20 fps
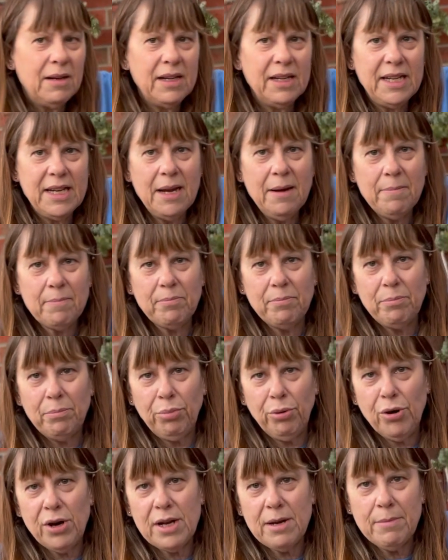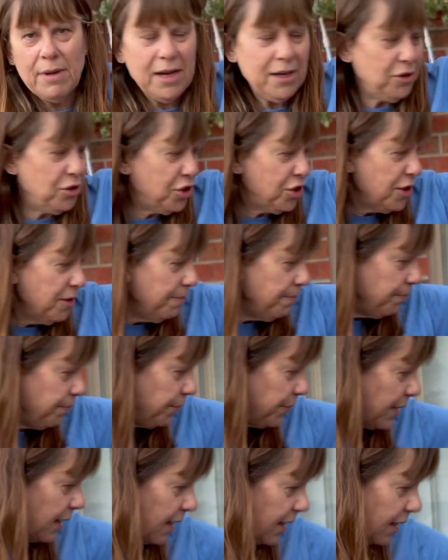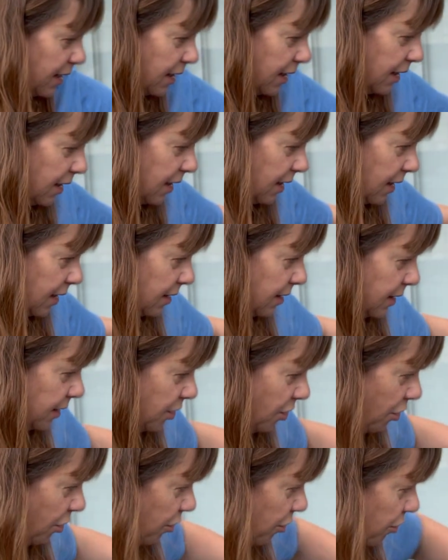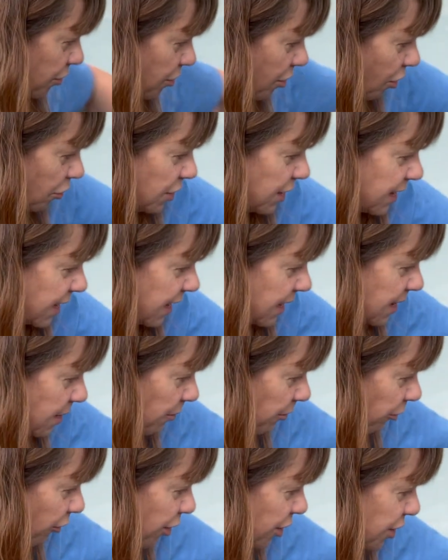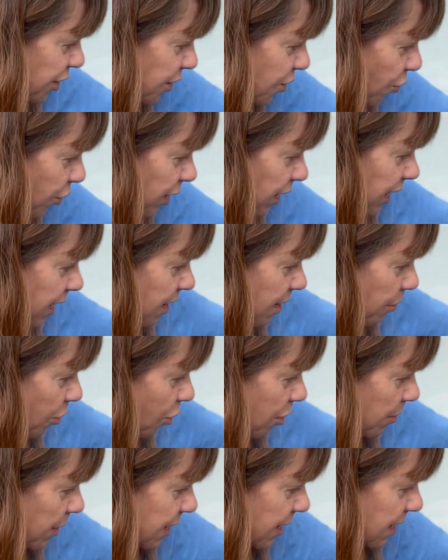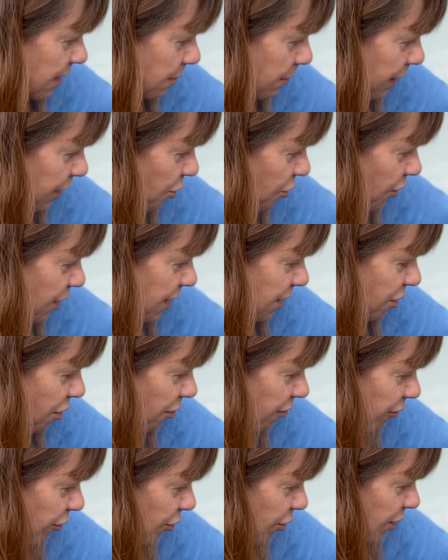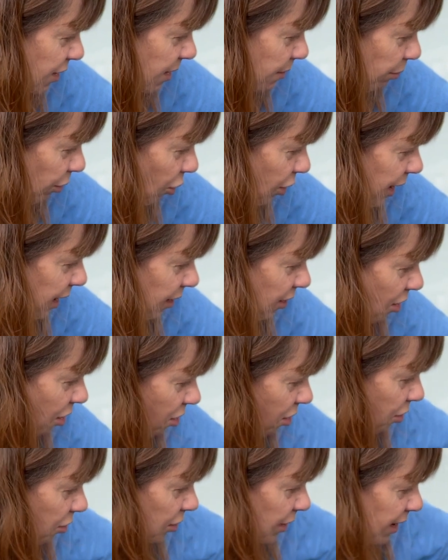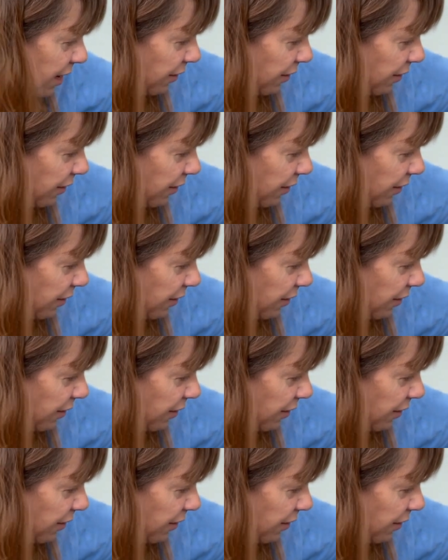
Yep, pretty much. So, I'll just get some fresh soil in the bottom of this to make sure there's no roots blocking the hole and